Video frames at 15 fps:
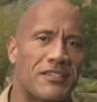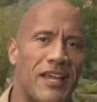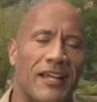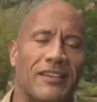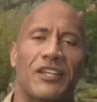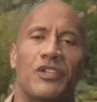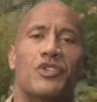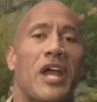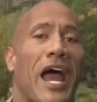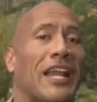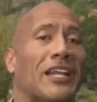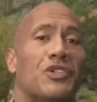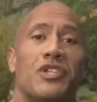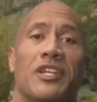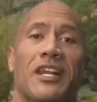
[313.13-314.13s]
take this
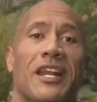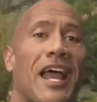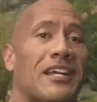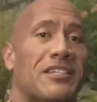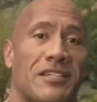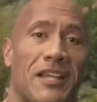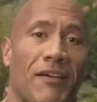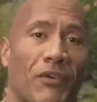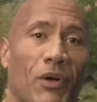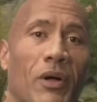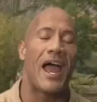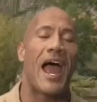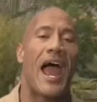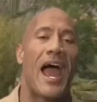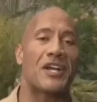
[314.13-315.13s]
challenge to the next level.
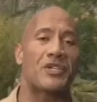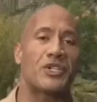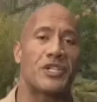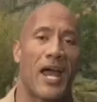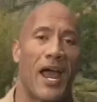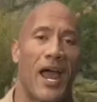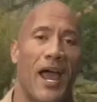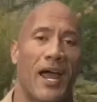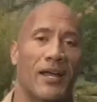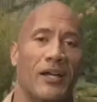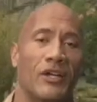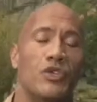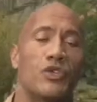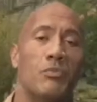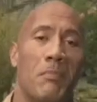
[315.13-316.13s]
Hashtag
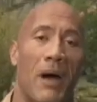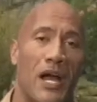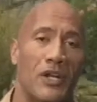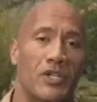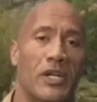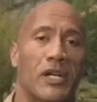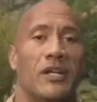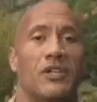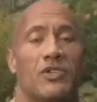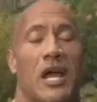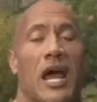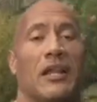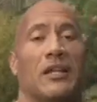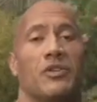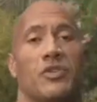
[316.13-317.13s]
Jumanji
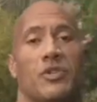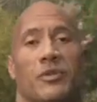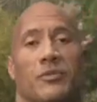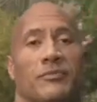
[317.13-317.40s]
Challenge.